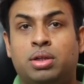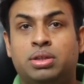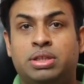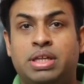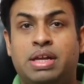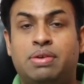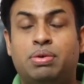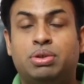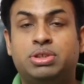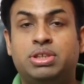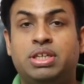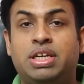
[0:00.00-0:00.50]

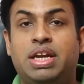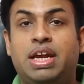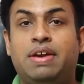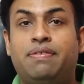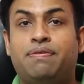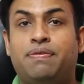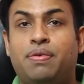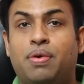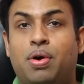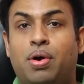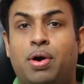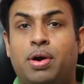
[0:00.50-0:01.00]
there was a need
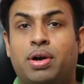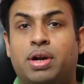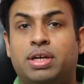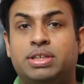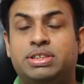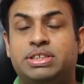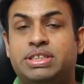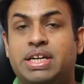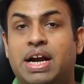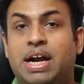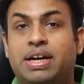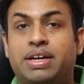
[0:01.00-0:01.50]
for a
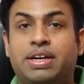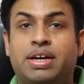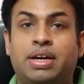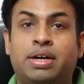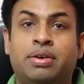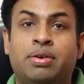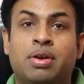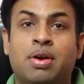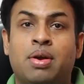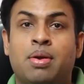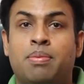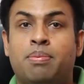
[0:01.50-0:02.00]

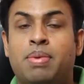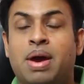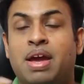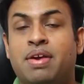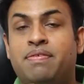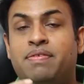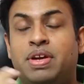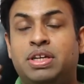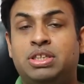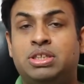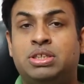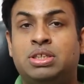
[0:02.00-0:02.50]
standard by
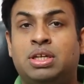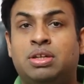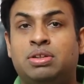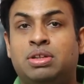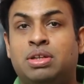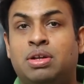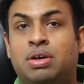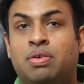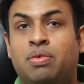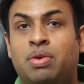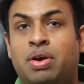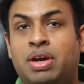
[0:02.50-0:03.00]
which
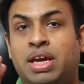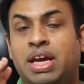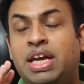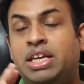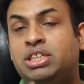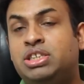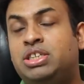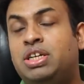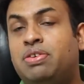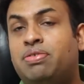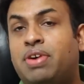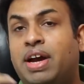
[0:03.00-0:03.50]

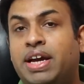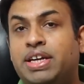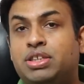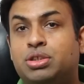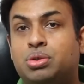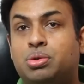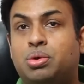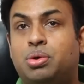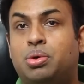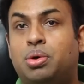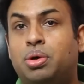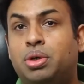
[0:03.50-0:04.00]
each
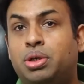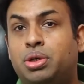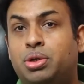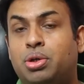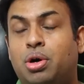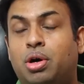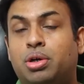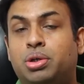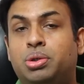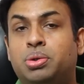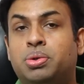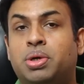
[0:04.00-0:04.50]
device could
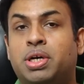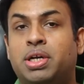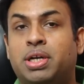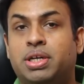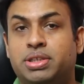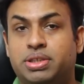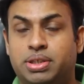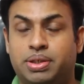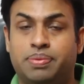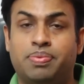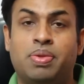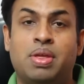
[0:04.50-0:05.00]
talk to
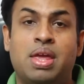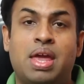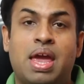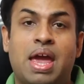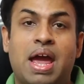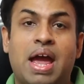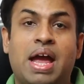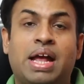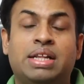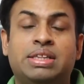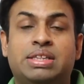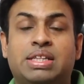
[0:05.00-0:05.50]
another,
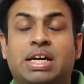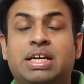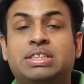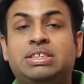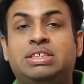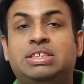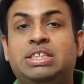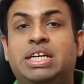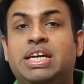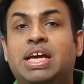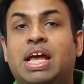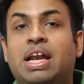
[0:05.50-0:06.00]
and
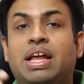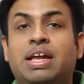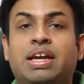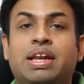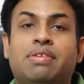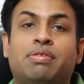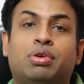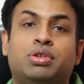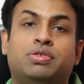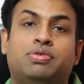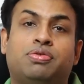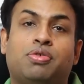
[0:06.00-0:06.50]
thus
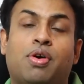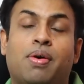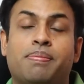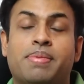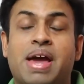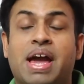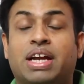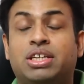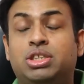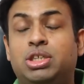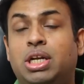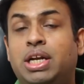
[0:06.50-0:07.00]
DLNA was formed.
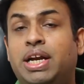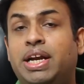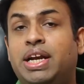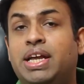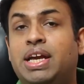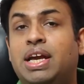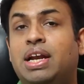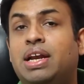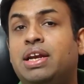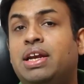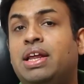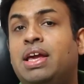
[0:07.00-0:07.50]
Actually,
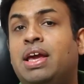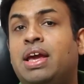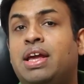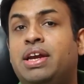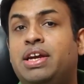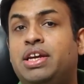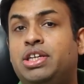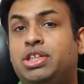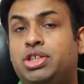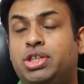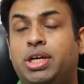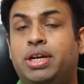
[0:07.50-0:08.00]
DLNA
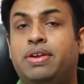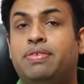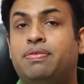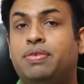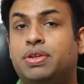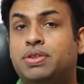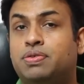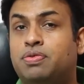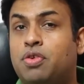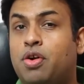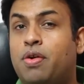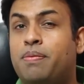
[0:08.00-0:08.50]
initiative
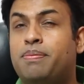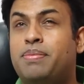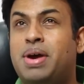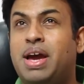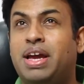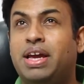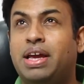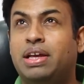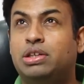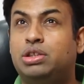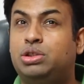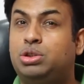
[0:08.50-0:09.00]
was formed
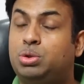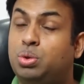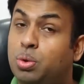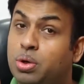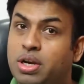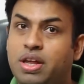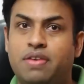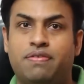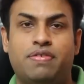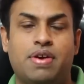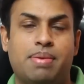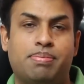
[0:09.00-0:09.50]
by
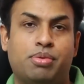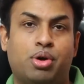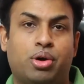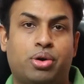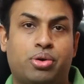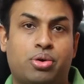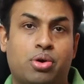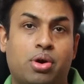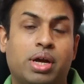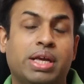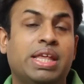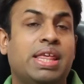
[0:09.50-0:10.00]
Sony, if I'm
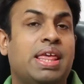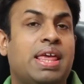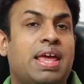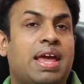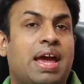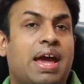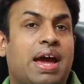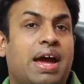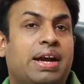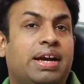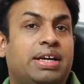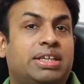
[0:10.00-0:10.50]
not wrong,
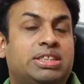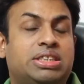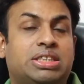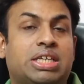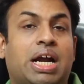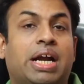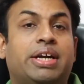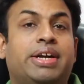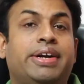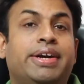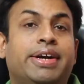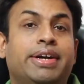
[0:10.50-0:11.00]
and it
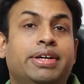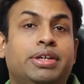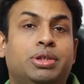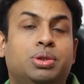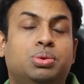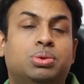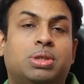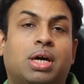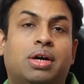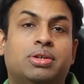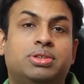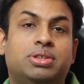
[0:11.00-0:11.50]
started in
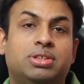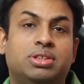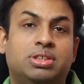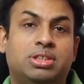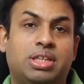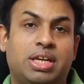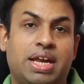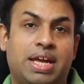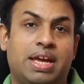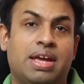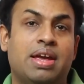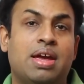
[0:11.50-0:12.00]

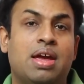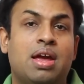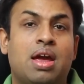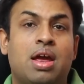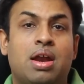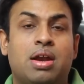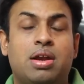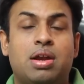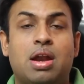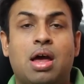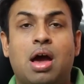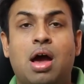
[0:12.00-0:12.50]
2003.
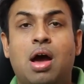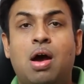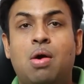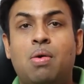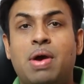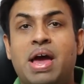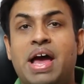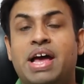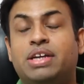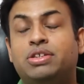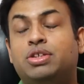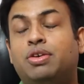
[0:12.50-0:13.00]

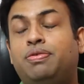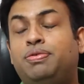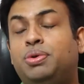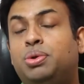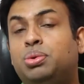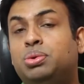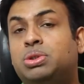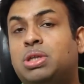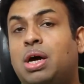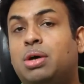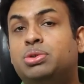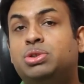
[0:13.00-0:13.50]
Now, as of
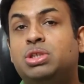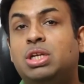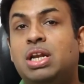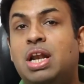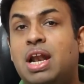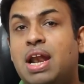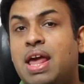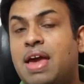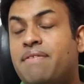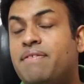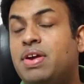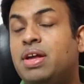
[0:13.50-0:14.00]

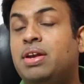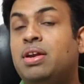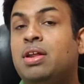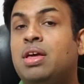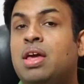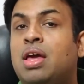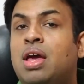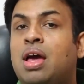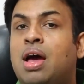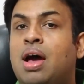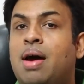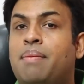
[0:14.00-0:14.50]
2011,
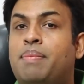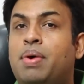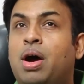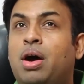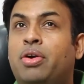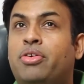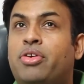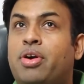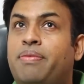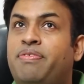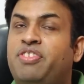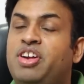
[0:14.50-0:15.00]

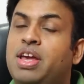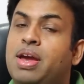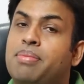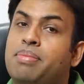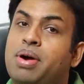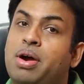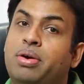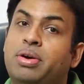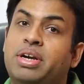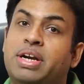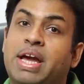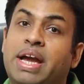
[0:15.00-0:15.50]
roughly
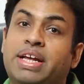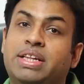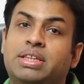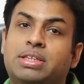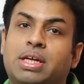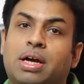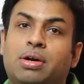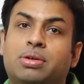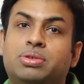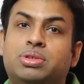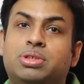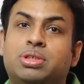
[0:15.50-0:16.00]
about
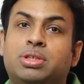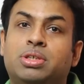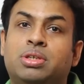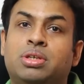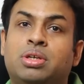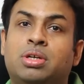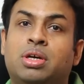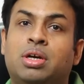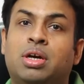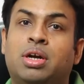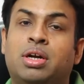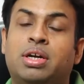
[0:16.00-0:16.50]

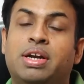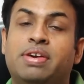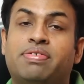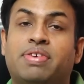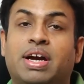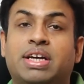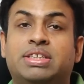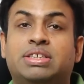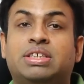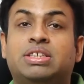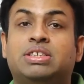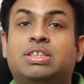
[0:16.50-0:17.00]
9,000
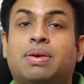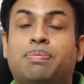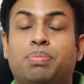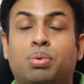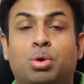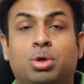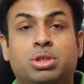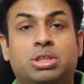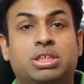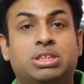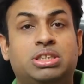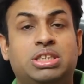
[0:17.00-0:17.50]
devices
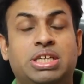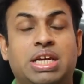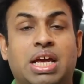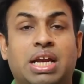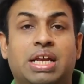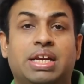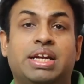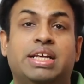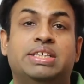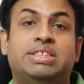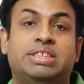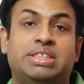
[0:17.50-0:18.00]
support this
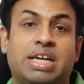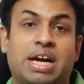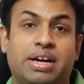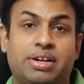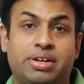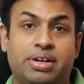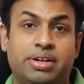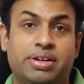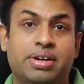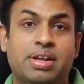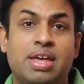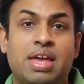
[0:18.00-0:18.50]
DLNA
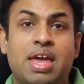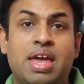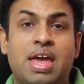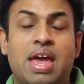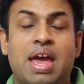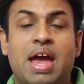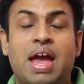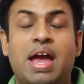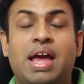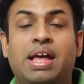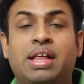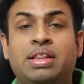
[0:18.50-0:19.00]
standard,
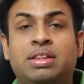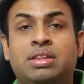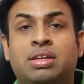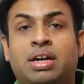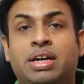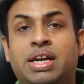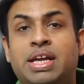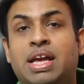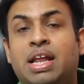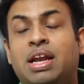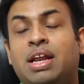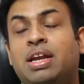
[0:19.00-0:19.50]
and the
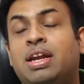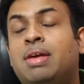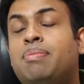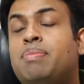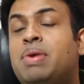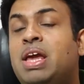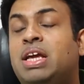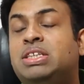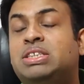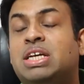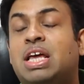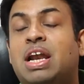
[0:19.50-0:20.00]
DLNA
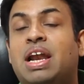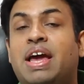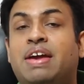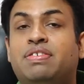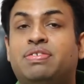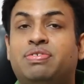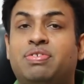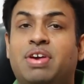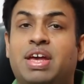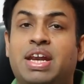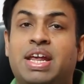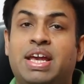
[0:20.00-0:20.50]
makes our
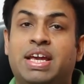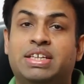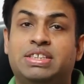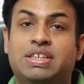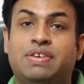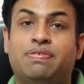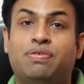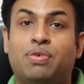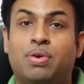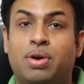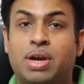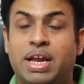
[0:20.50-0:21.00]
lives very
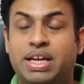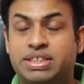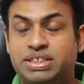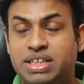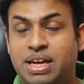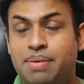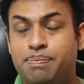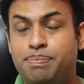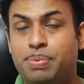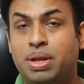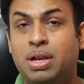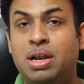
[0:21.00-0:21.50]
easy. For
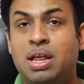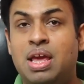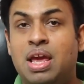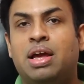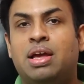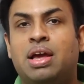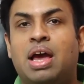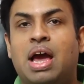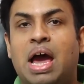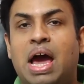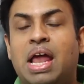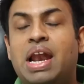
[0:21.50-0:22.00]
example,
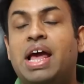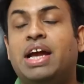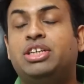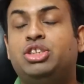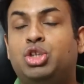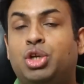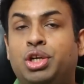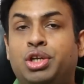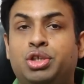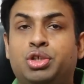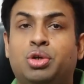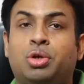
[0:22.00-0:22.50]
I'll
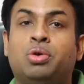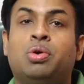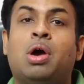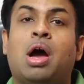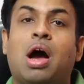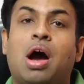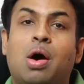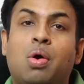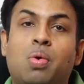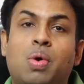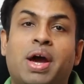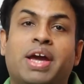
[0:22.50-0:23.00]
actually show you
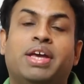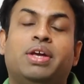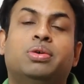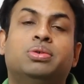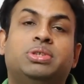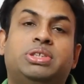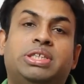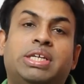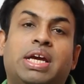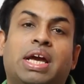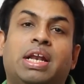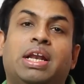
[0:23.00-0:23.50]
how I
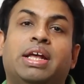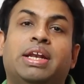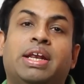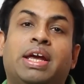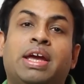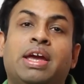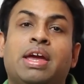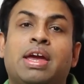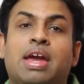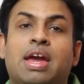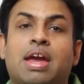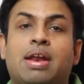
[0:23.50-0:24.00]
use
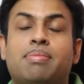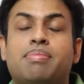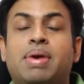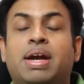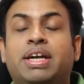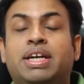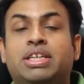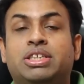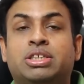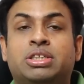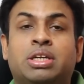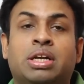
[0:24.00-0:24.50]
DLNA in my
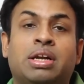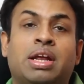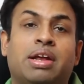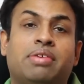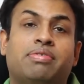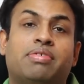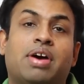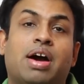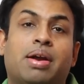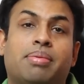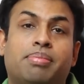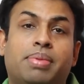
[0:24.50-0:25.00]
digital
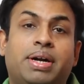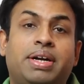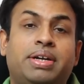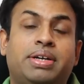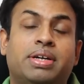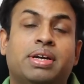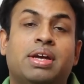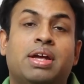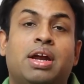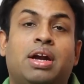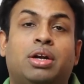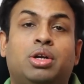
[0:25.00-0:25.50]
environment
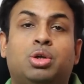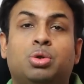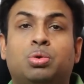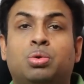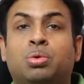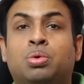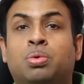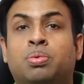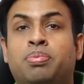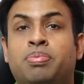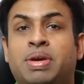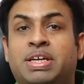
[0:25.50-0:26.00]

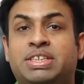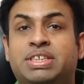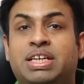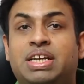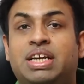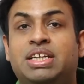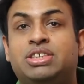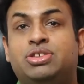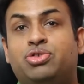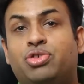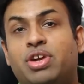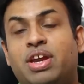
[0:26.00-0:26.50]
to
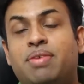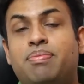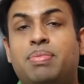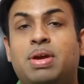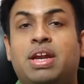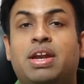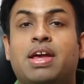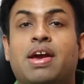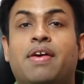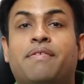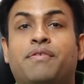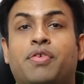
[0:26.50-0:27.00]
basically stream
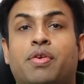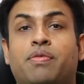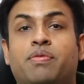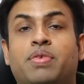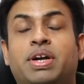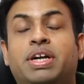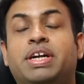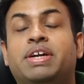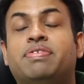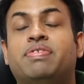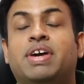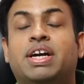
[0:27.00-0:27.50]
media from
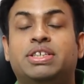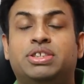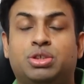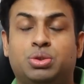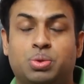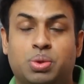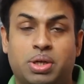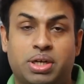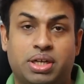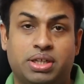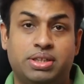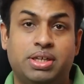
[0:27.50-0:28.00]
one device
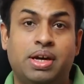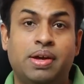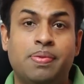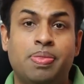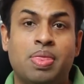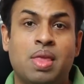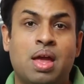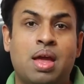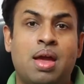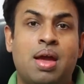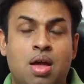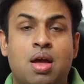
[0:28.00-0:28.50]
to
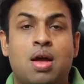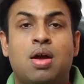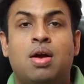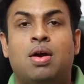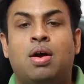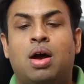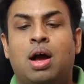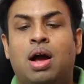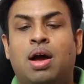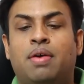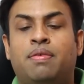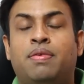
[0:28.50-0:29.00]
another.
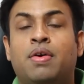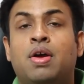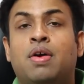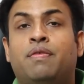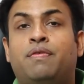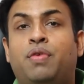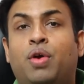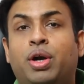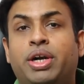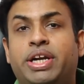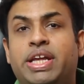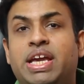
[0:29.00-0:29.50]

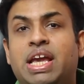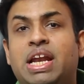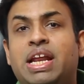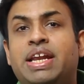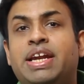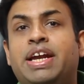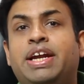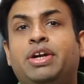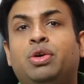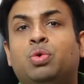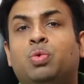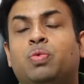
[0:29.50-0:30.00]
For
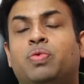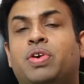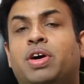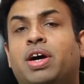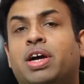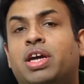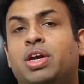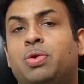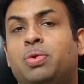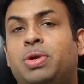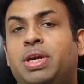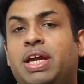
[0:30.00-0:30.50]
DLNA to
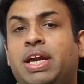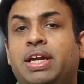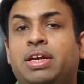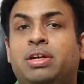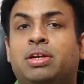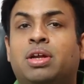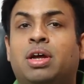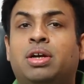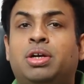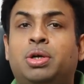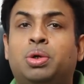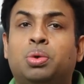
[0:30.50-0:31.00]
work, you
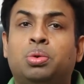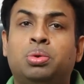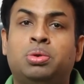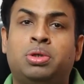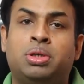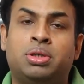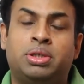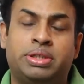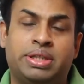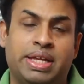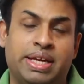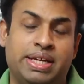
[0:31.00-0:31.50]
need two
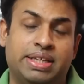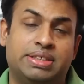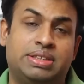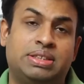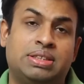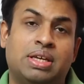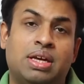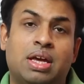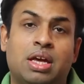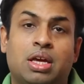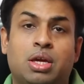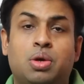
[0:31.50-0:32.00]

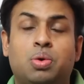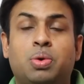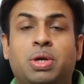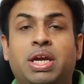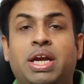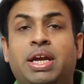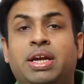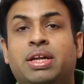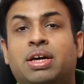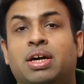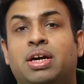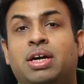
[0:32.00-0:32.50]
things. You
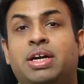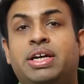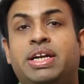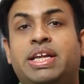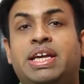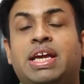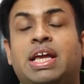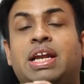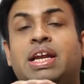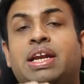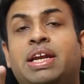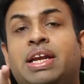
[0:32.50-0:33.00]
need a
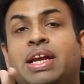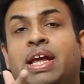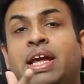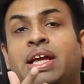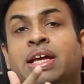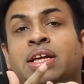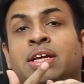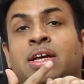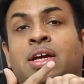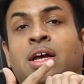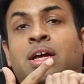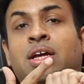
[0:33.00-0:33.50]

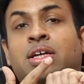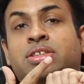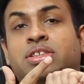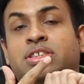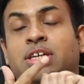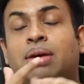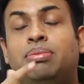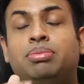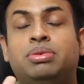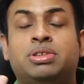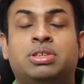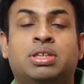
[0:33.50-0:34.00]
DLNA,
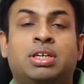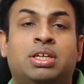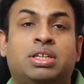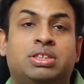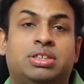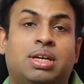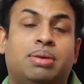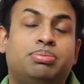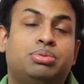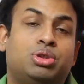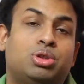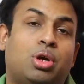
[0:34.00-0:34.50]
some
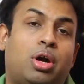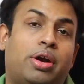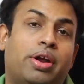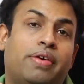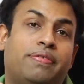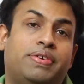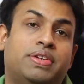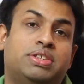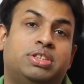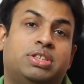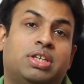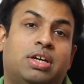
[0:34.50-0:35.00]
sort
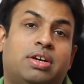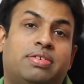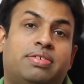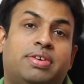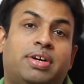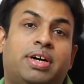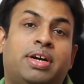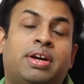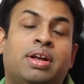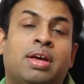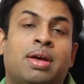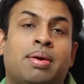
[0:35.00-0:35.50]
of a
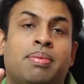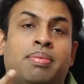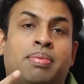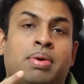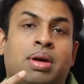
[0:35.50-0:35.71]
server,